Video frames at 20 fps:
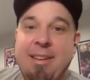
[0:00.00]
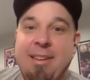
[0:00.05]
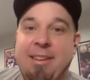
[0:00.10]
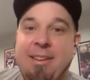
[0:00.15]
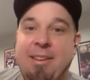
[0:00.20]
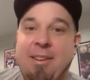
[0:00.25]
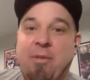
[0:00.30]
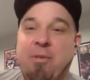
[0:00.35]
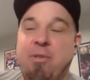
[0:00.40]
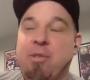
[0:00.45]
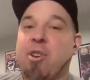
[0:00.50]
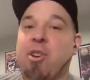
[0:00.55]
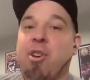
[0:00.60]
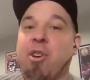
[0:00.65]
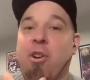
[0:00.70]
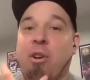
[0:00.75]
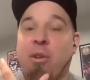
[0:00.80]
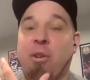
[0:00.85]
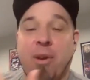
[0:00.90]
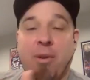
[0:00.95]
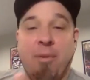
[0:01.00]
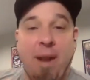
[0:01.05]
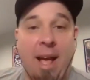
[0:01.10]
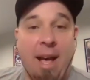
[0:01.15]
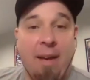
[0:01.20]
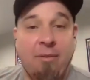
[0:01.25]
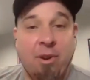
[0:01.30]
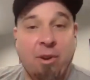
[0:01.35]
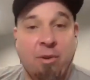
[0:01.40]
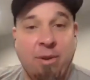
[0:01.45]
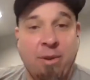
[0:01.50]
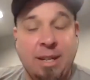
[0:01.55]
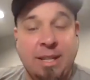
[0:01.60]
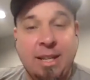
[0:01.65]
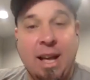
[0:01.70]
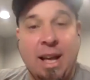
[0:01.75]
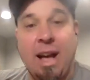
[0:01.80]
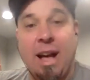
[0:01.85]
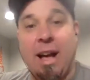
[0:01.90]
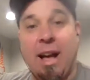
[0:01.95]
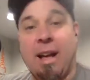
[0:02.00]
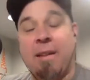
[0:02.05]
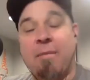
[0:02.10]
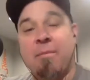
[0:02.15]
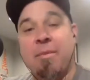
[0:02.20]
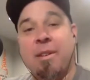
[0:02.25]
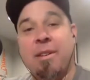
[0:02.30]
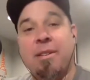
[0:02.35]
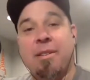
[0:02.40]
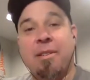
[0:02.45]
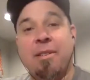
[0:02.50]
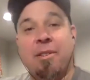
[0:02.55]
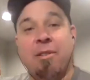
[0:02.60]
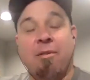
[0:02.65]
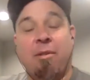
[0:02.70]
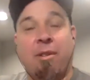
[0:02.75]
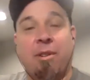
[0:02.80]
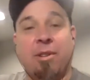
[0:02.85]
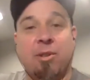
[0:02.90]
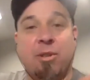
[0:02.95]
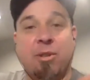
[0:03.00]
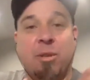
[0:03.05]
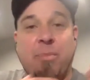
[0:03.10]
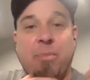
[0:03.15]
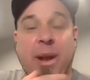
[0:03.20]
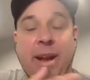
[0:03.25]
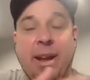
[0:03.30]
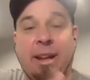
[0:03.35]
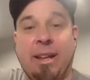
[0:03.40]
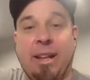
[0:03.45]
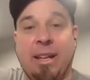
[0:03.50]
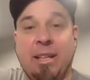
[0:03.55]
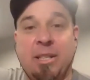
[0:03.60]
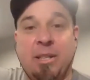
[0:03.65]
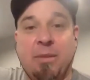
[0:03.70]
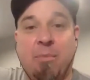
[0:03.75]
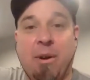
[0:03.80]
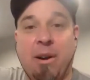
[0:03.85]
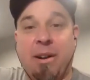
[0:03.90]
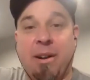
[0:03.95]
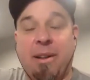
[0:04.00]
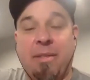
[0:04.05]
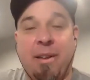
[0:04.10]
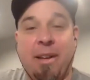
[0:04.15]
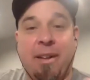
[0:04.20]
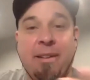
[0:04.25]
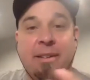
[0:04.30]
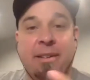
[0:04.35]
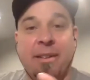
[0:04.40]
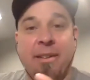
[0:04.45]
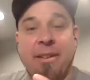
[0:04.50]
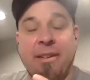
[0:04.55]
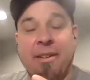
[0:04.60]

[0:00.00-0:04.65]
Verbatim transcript: you know you can go there and have a great time you're also mm-hmm. spending less money than